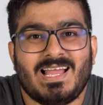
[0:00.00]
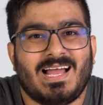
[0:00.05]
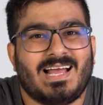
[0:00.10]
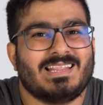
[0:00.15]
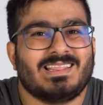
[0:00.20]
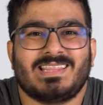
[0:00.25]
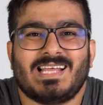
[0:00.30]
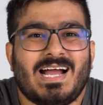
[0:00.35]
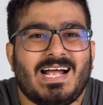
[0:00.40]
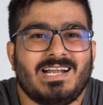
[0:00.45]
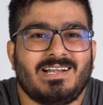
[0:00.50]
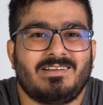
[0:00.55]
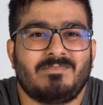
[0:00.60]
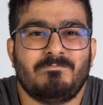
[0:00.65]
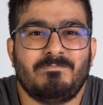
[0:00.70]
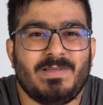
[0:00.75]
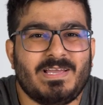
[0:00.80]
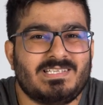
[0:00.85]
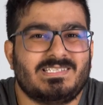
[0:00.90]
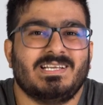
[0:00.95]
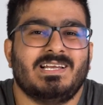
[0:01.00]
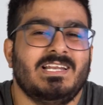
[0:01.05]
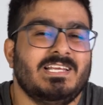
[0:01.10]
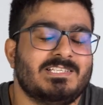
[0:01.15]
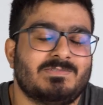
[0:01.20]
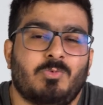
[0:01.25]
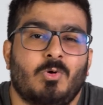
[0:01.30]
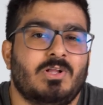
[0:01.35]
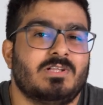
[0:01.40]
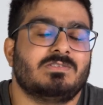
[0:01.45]
and that basically
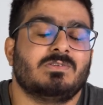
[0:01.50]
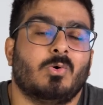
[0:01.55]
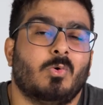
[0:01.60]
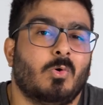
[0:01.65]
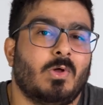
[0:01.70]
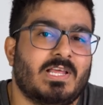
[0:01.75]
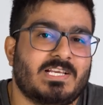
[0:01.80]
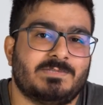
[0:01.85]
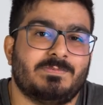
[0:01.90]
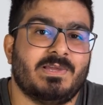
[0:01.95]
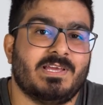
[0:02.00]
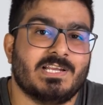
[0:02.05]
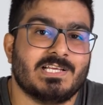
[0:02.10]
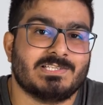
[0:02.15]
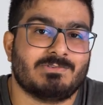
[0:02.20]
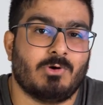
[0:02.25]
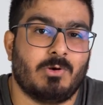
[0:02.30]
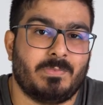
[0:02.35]
spoils the whole experience for